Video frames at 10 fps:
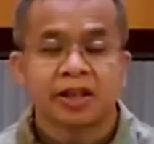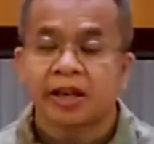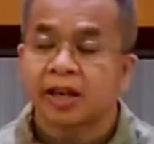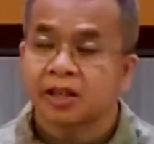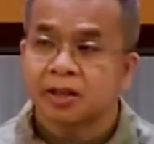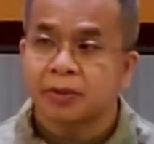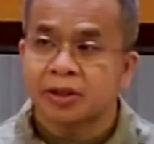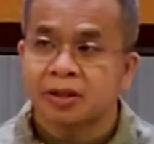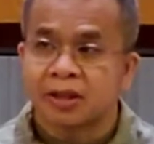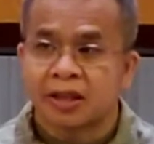there a little
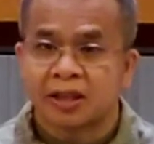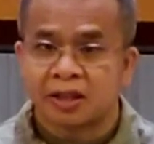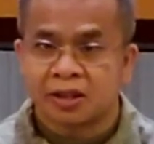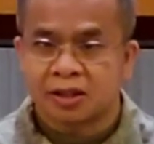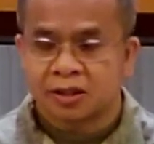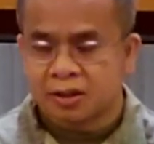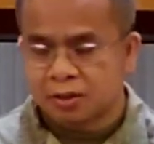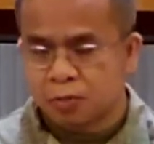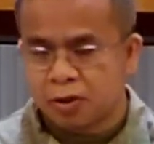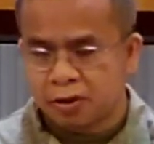bit, and then the
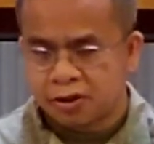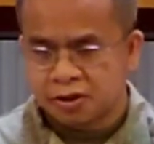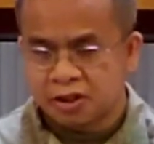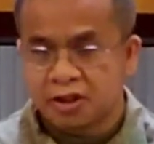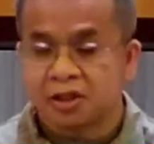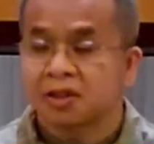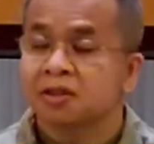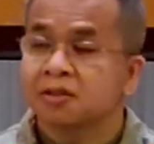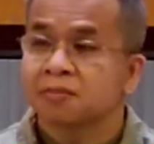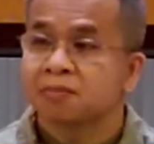boiled egg,
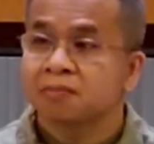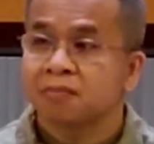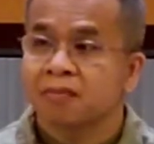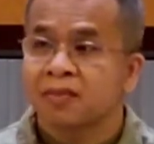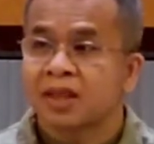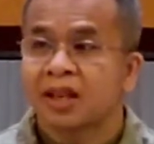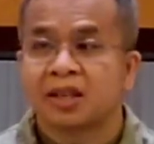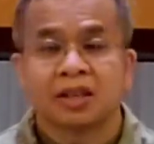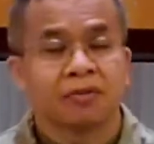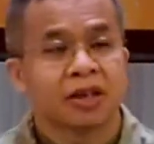and
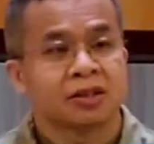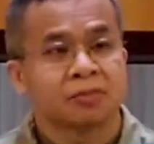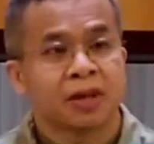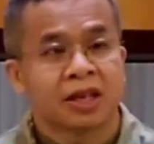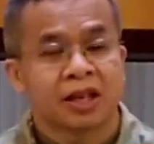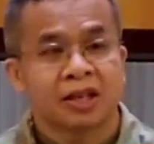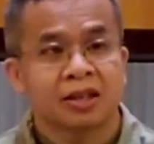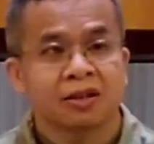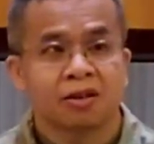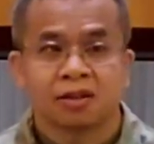then one
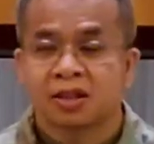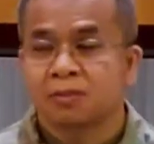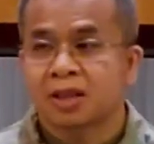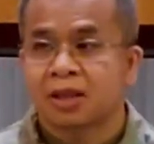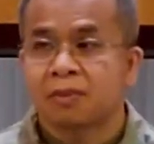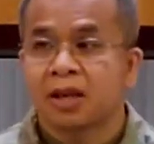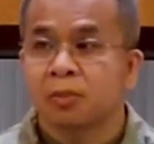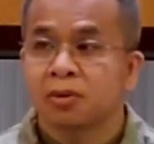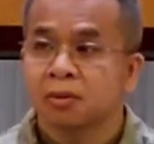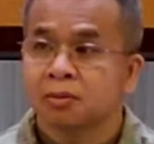banana or sometimes
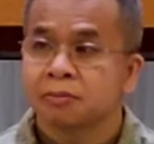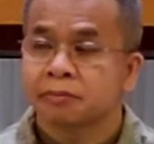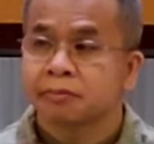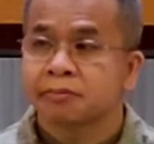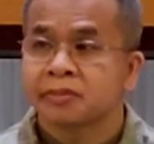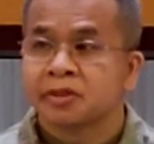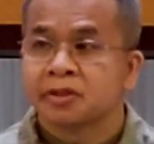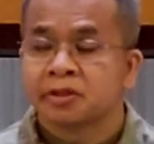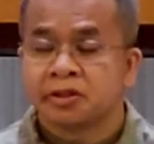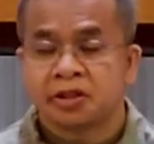apple,
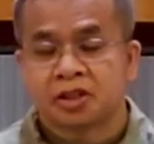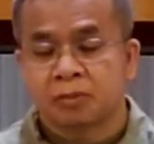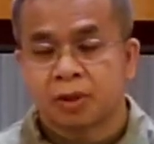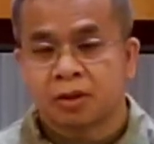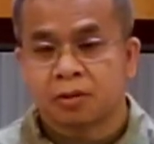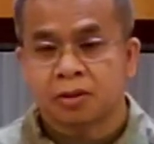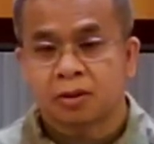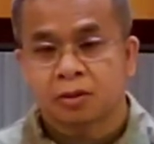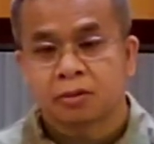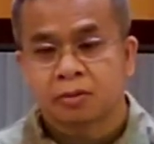just about
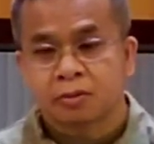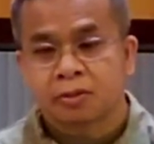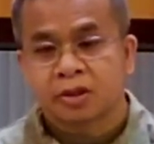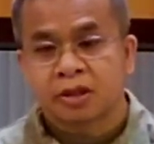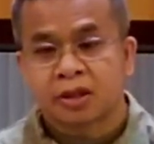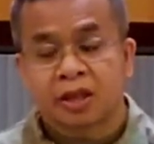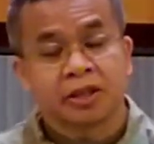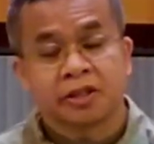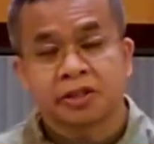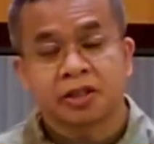at
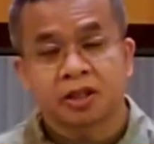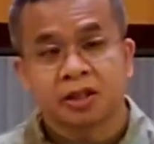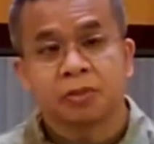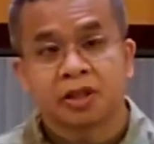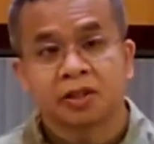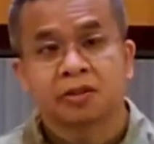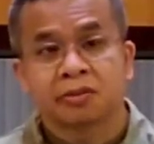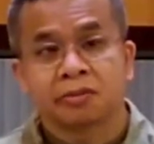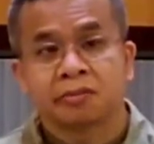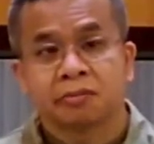least 30 minutes
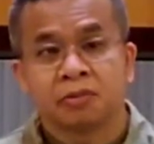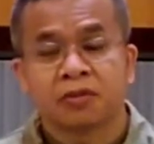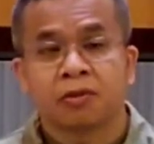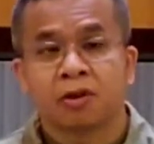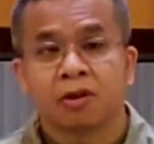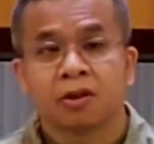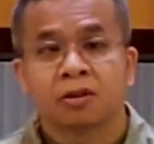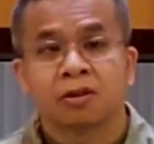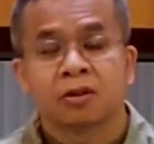before